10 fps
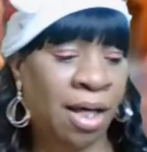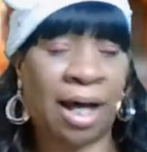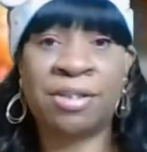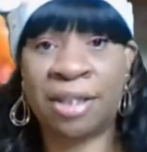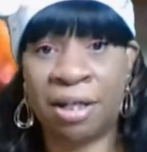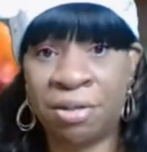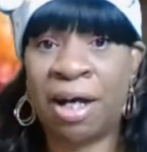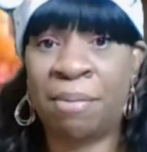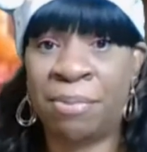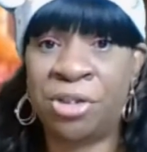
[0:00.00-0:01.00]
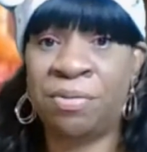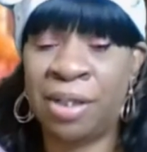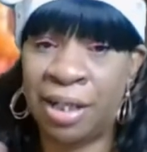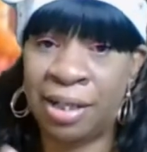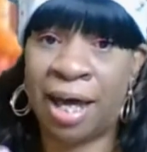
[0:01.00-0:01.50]
I'll tell you how much you
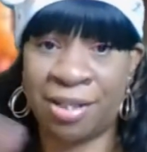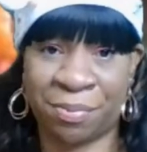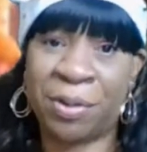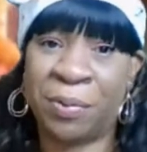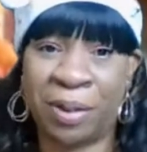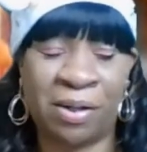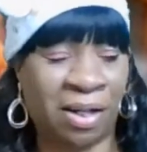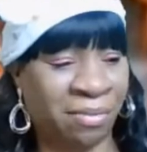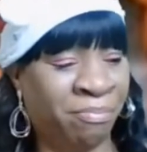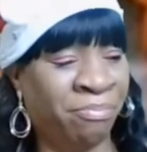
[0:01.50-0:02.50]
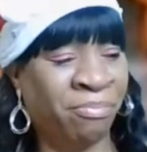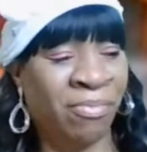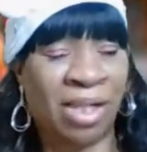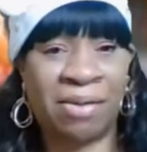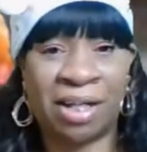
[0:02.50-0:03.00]
need as we go along.
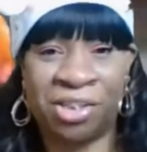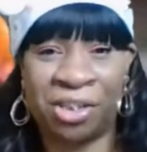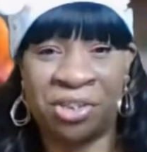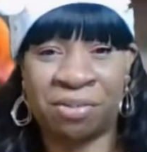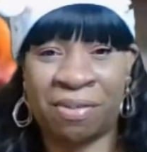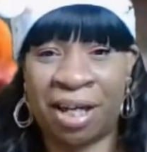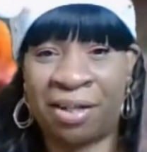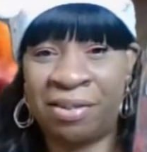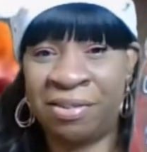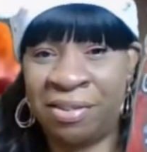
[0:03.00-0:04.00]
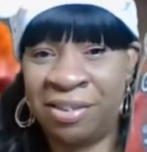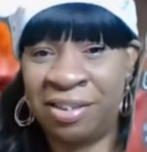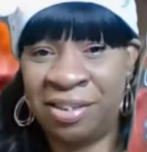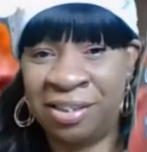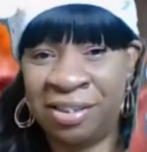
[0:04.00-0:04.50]
Ginger ale.
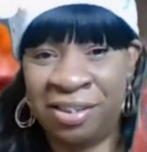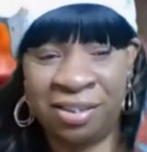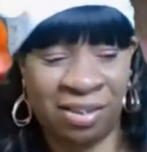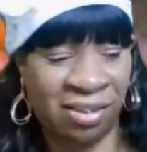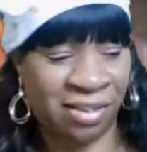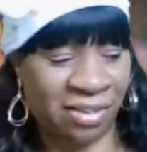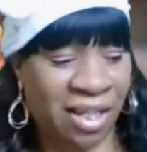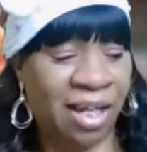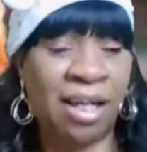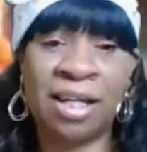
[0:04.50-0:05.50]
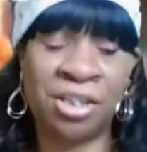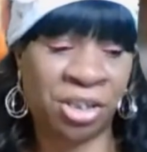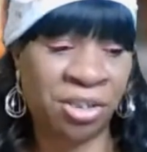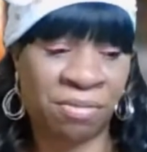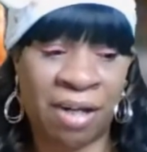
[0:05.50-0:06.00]
Any
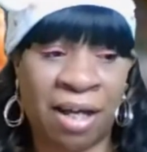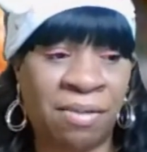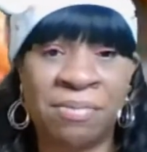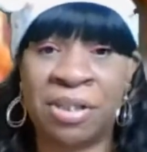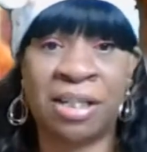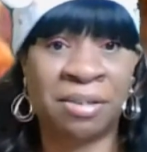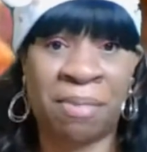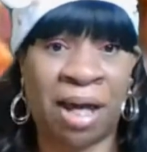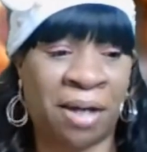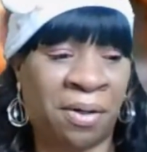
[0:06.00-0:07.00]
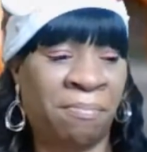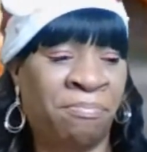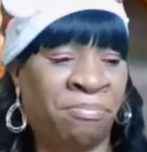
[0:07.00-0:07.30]
ginger ale, doesn't matter.